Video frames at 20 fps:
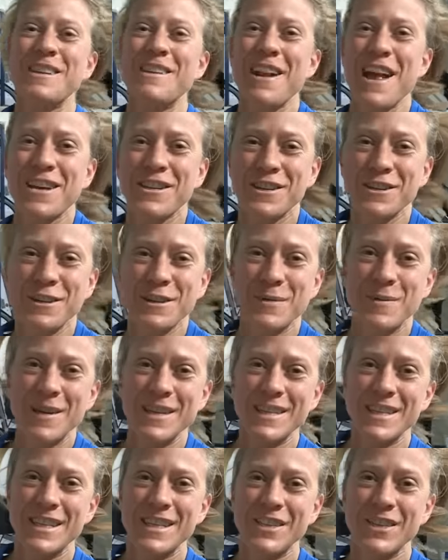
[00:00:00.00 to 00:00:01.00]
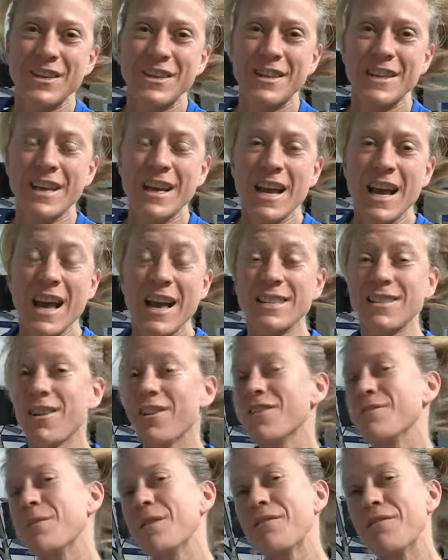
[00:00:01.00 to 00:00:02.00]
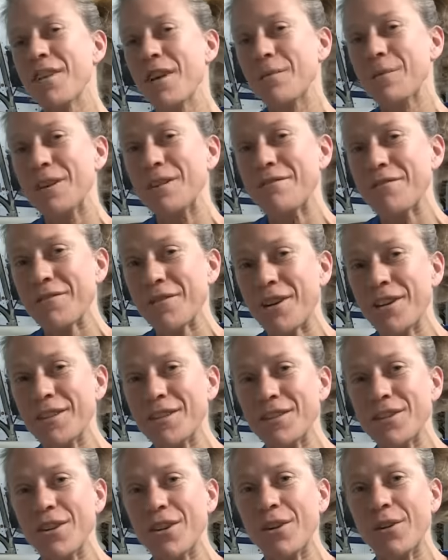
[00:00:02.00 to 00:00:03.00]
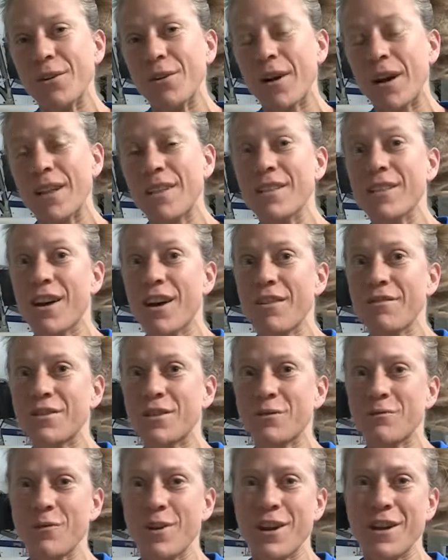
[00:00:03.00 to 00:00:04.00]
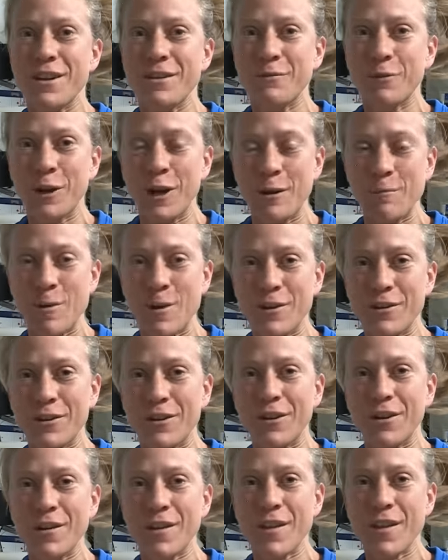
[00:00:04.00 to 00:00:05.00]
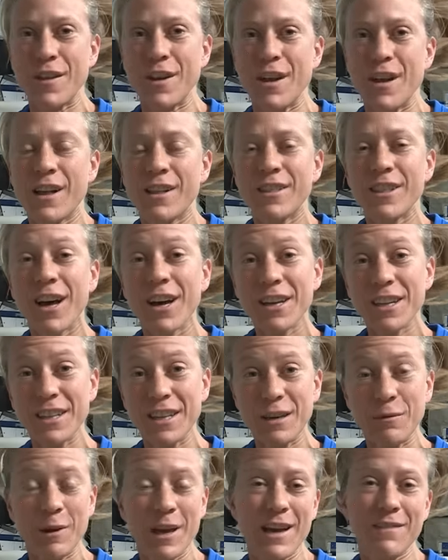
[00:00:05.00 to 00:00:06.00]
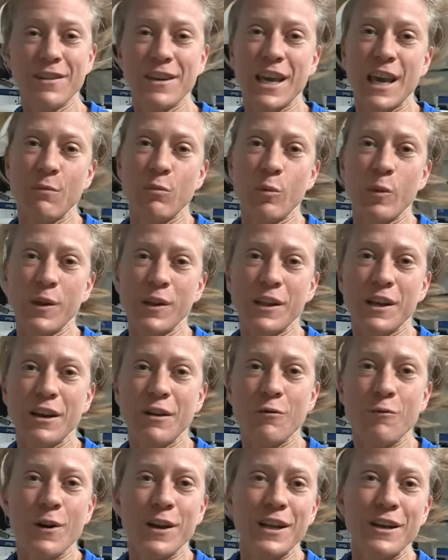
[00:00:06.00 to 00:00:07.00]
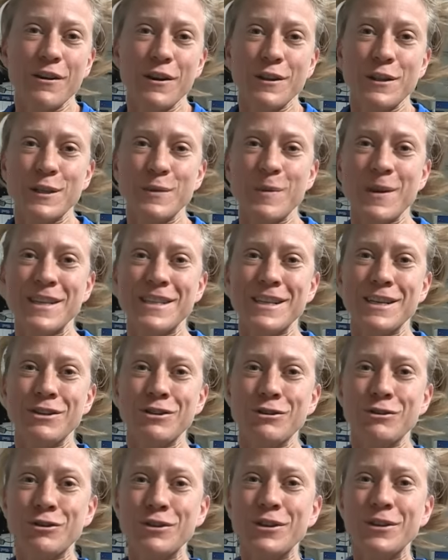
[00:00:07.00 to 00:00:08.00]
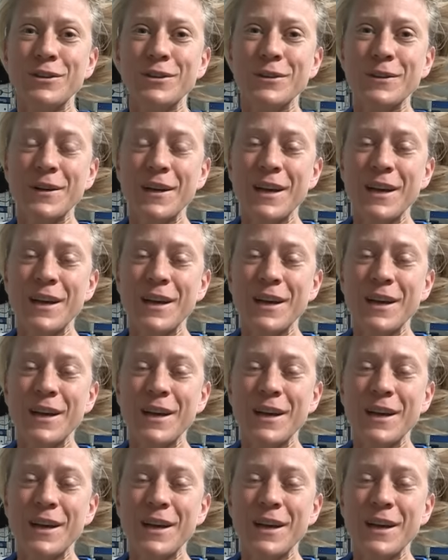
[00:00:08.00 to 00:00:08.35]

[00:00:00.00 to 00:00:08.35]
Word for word: International Space Station. As all of my family and friends know, I love to run when I'm on Earth. Luckily, we have the capability to run here on the space station too.